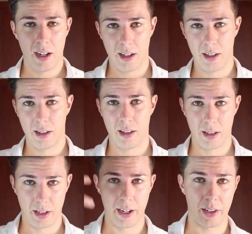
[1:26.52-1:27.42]

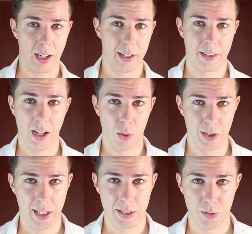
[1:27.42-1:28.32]
uh, a haircut
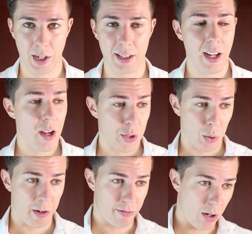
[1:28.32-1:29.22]
nowadays, right?
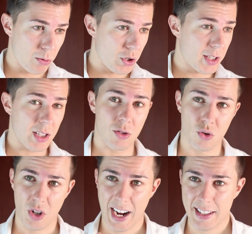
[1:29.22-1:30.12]
So I found just a
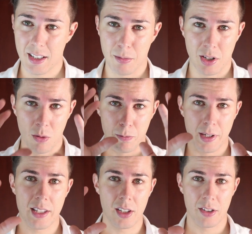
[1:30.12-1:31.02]
random, a
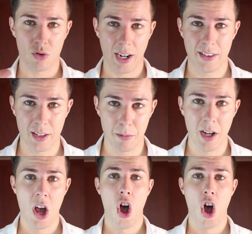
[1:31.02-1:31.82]
completely random